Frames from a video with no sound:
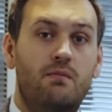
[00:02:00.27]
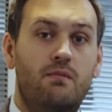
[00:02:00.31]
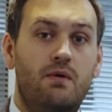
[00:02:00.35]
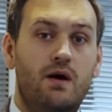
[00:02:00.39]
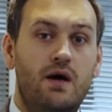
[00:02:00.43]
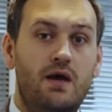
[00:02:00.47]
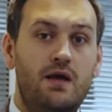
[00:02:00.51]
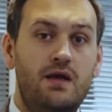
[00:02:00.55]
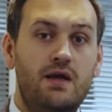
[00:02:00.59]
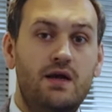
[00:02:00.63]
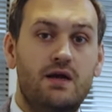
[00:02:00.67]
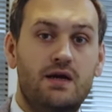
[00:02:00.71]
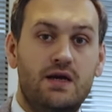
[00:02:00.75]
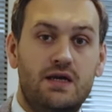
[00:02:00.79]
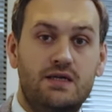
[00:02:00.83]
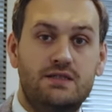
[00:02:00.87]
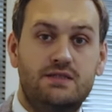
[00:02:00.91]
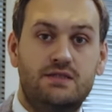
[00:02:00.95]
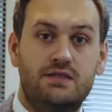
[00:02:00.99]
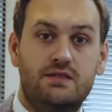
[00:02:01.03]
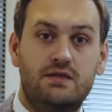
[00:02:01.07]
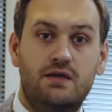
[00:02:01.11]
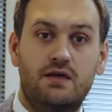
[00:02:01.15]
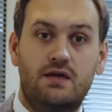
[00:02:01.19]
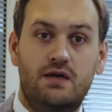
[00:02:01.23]
by
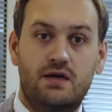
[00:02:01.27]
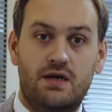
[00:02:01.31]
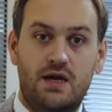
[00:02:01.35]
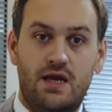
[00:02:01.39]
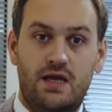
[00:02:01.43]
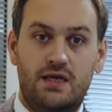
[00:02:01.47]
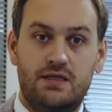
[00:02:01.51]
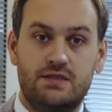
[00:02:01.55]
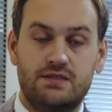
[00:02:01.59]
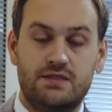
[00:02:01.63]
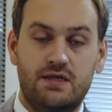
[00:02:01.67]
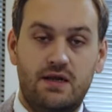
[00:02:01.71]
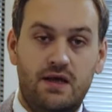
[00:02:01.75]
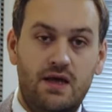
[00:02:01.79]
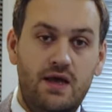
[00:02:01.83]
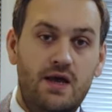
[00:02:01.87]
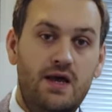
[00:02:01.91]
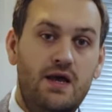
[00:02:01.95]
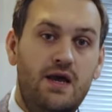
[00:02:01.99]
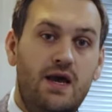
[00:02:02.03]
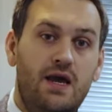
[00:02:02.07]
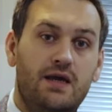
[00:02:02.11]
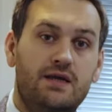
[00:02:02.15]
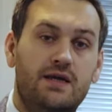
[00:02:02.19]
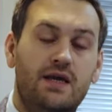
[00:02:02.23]
raising rates.
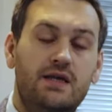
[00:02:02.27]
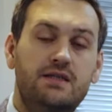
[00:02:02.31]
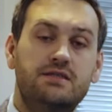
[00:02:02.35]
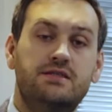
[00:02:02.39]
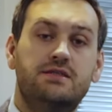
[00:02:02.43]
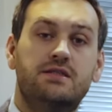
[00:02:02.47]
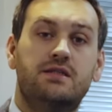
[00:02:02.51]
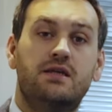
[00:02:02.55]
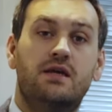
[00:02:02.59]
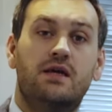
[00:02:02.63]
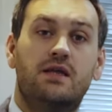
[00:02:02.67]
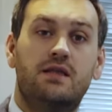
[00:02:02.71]
Against